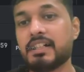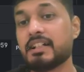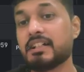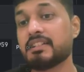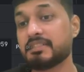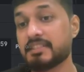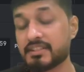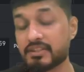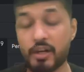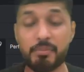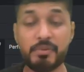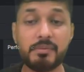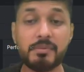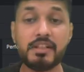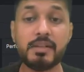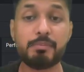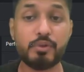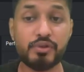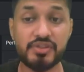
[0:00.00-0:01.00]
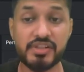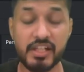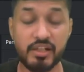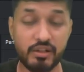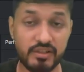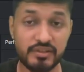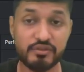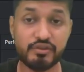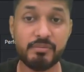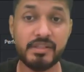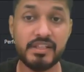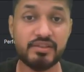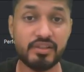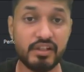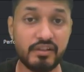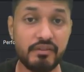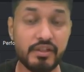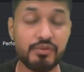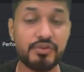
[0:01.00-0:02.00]
This optimal approach can also be
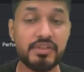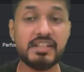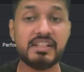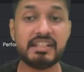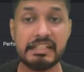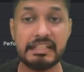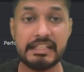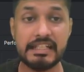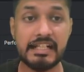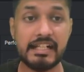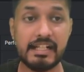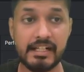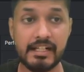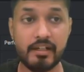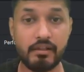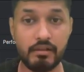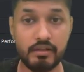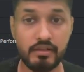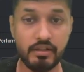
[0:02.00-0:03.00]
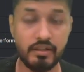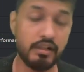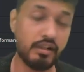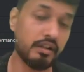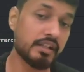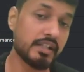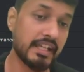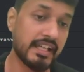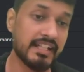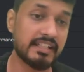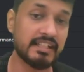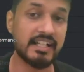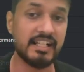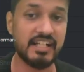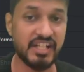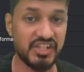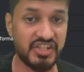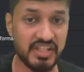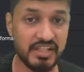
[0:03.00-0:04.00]
solved using reentrant lock and
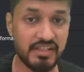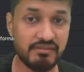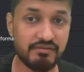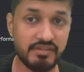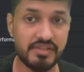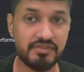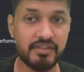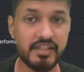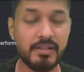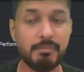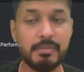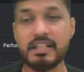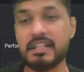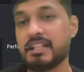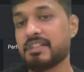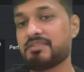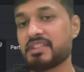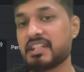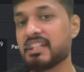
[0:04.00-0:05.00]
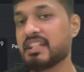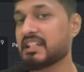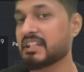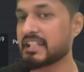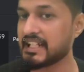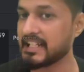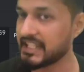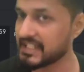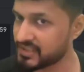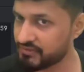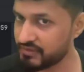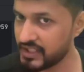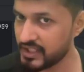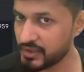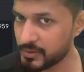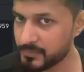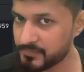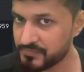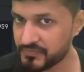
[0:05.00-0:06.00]
condition, which we'll be seeing in the next
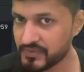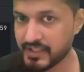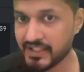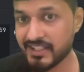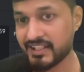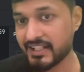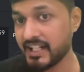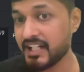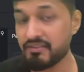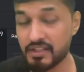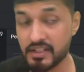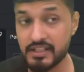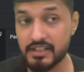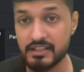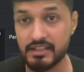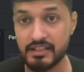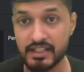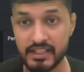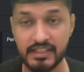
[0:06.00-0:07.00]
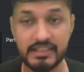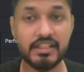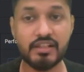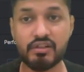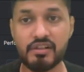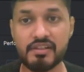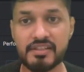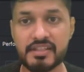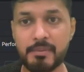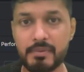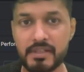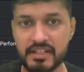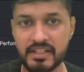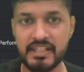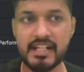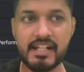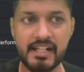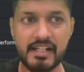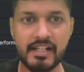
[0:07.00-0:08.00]
video, right? We'll learn the concept
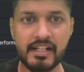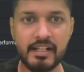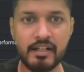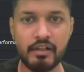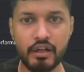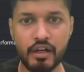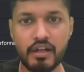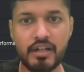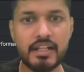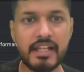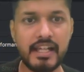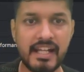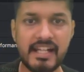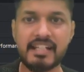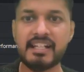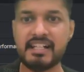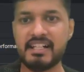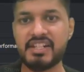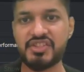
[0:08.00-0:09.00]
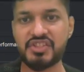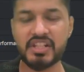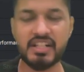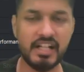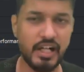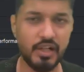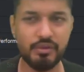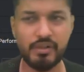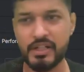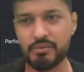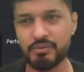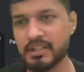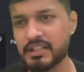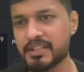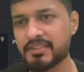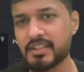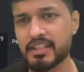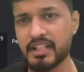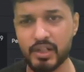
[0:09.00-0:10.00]
reentrant lock and condition, how it
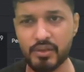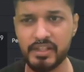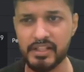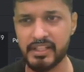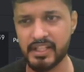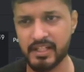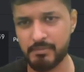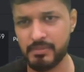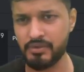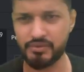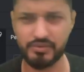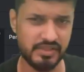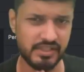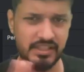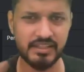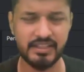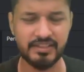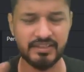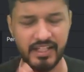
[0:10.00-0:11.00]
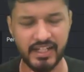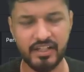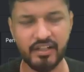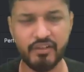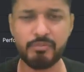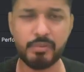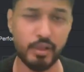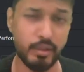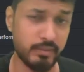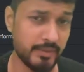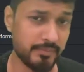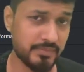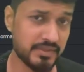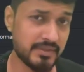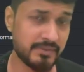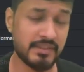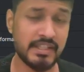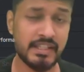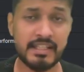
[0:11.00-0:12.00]
works and how it can be used in these kind of
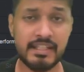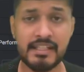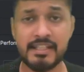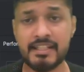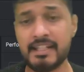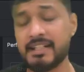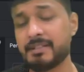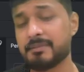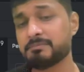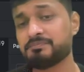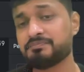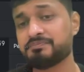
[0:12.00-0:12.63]
problems, right?